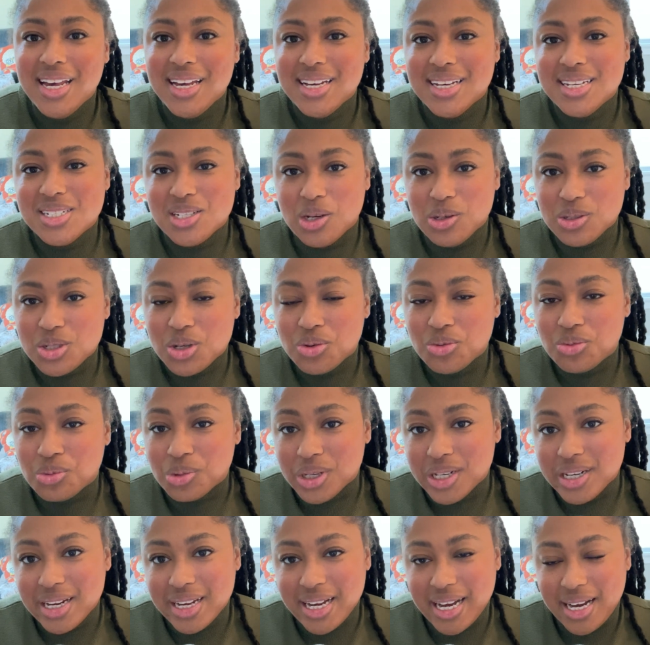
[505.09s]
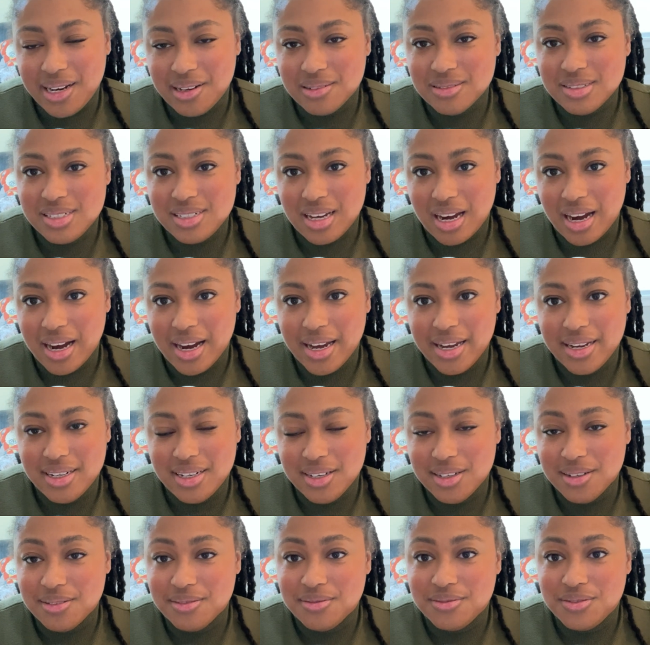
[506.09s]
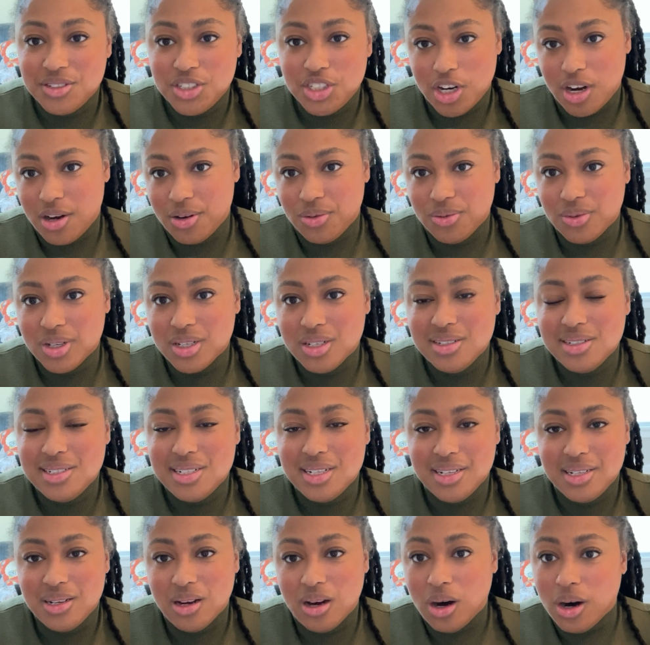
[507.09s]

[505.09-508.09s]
is also reading outside of genres and